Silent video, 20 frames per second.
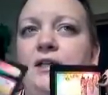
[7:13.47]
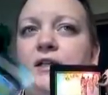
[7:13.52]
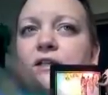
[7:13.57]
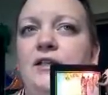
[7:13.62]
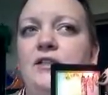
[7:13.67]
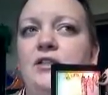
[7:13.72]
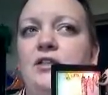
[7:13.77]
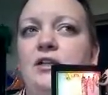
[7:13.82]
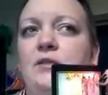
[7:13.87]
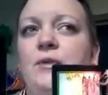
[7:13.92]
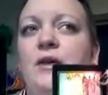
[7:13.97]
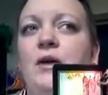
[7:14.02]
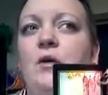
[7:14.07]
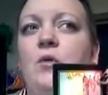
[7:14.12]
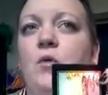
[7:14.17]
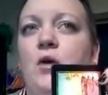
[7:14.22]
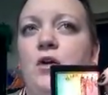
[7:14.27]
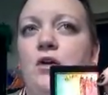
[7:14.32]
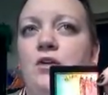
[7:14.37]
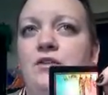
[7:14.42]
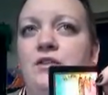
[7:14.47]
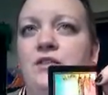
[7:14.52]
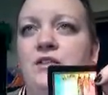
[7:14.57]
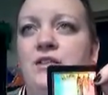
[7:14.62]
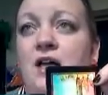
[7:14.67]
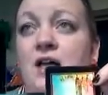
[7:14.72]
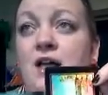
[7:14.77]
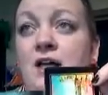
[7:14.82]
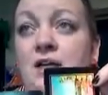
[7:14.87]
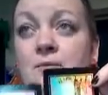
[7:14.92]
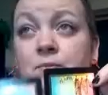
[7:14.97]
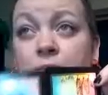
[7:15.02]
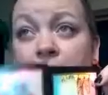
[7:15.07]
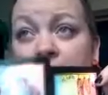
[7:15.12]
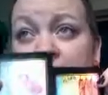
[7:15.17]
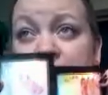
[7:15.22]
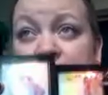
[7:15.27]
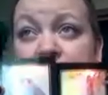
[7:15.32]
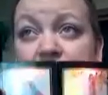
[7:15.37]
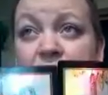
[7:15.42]
This could be a water sign,
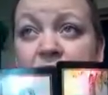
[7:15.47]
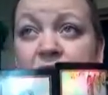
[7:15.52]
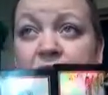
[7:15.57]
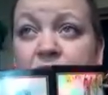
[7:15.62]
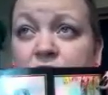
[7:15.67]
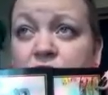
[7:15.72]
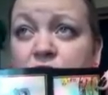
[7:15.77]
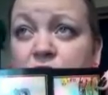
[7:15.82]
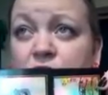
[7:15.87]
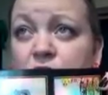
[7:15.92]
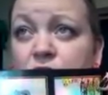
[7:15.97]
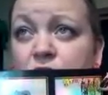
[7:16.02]
Pisces, Cancer,